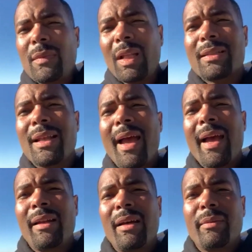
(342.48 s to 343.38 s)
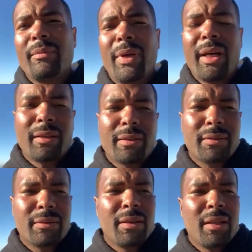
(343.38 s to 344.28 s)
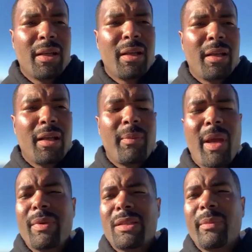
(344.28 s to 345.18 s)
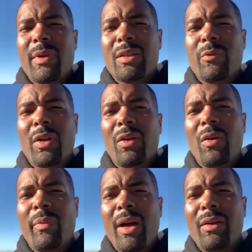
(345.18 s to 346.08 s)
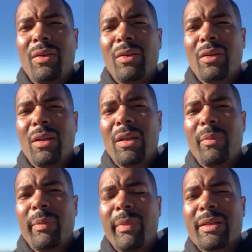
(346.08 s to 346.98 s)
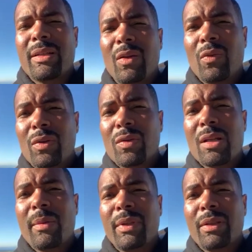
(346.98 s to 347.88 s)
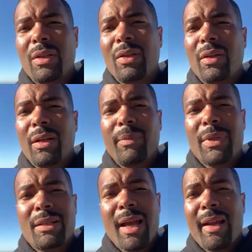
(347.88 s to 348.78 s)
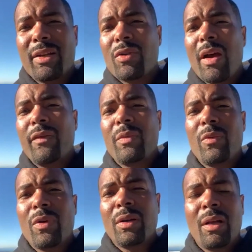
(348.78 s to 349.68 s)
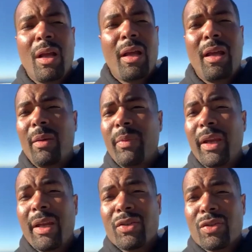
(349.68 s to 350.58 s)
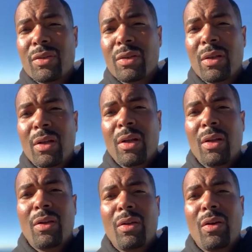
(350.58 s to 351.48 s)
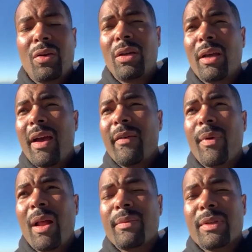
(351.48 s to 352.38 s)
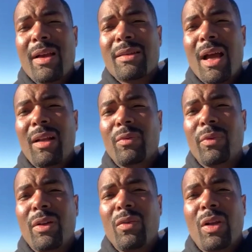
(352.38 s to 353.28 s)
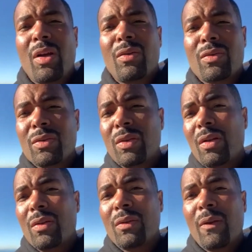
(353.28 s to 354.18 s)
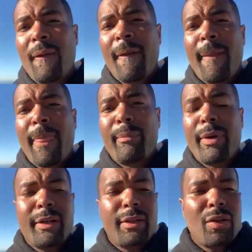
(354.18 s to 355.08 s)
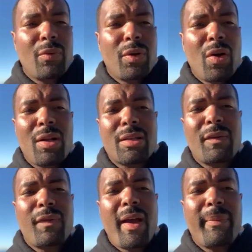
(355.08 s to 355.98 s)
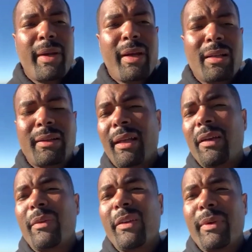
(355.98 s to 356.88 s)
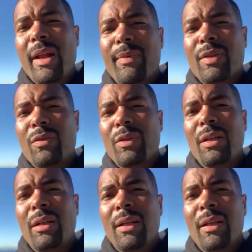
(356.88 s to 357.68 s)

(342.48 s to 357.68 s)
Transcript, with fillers: It's not adding up. But it may be something else that we don't know about. You know, he could be mentally going through something. You know, he could be just not how to drive no more. He could be injured. You know, he could have problems outside the ring. Who knows, you know. But, you know, regardless of the fact, man, I thank him for giving me the opportunity.